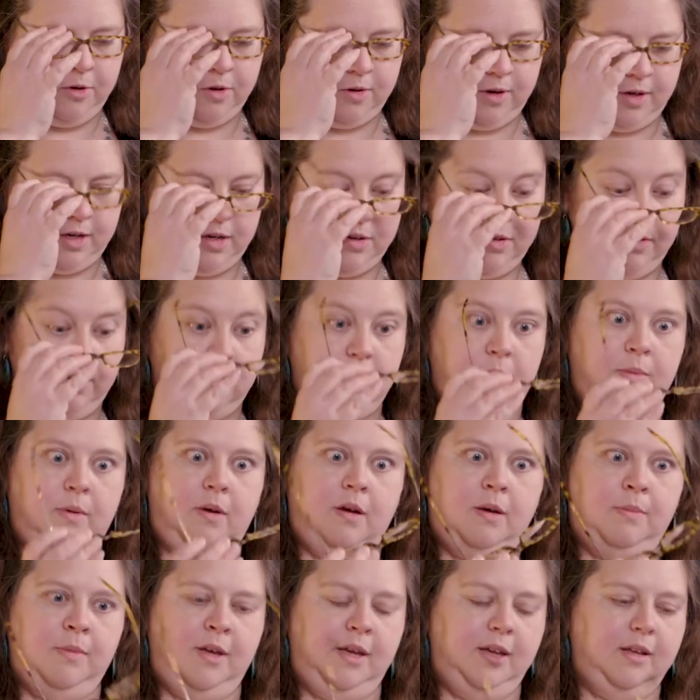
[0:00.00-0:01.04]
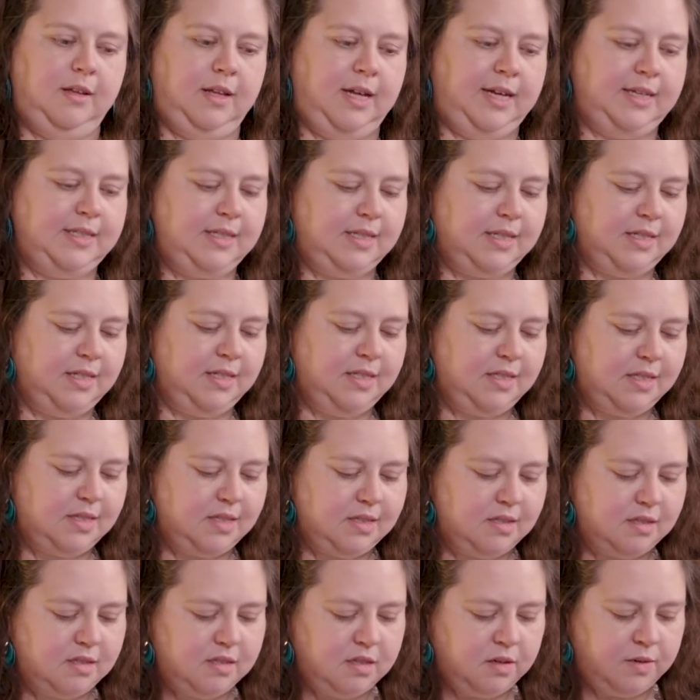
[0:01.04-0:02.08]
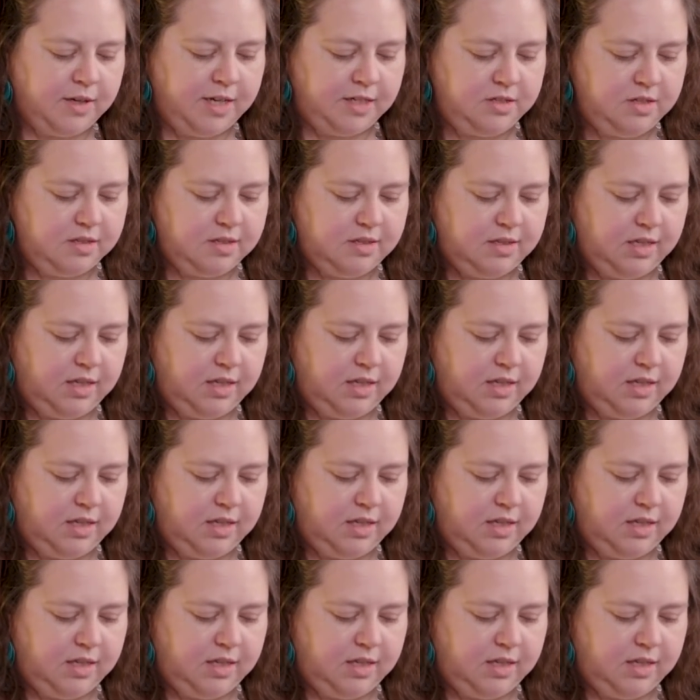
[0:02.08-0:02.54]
going to do them on my glasses, so I just